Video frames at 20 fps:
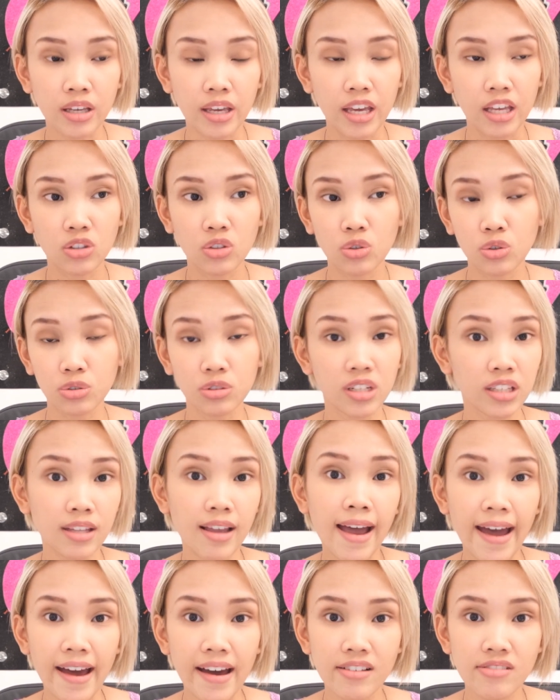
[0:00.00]
and you don't
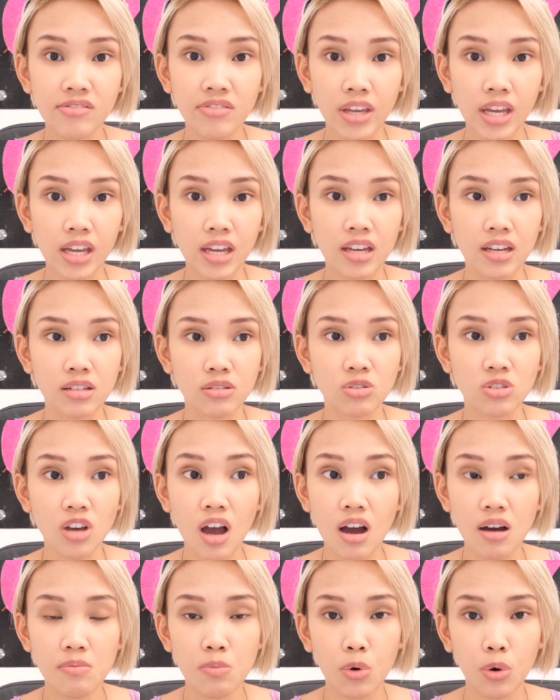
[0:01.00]
have a
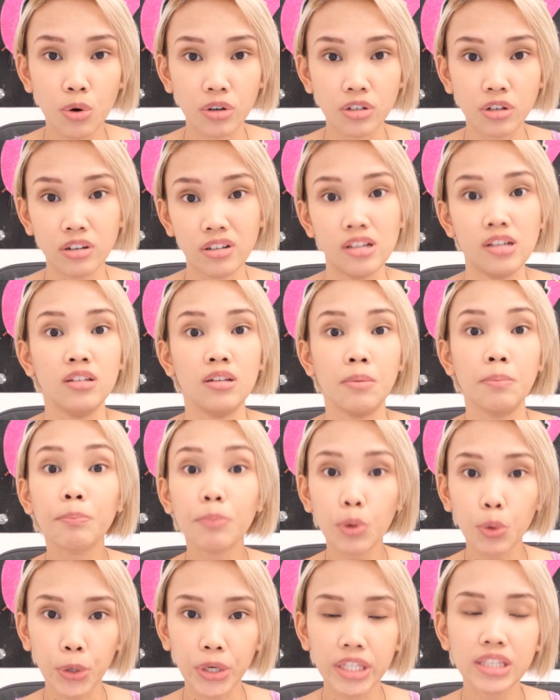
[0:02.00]
job or you're
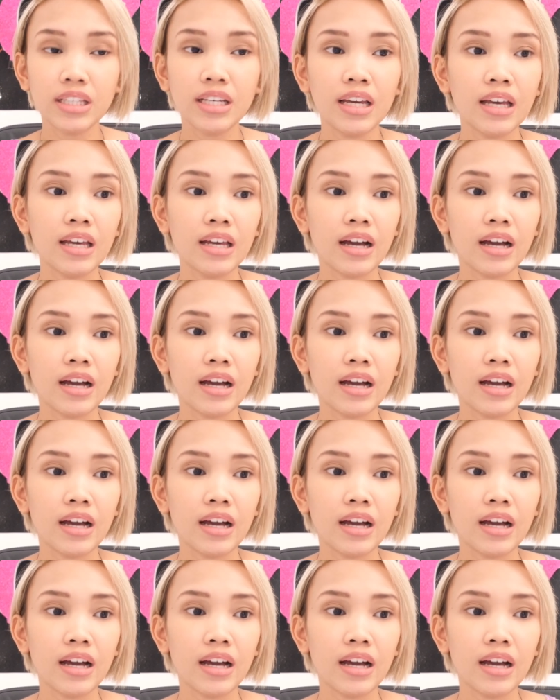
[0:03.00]
unemployed,